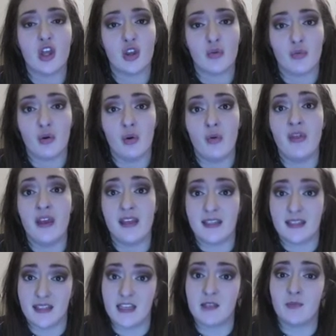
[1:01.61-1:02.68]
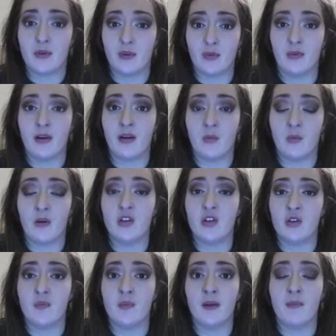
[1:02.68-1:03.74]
through the assessment grid, which you'll be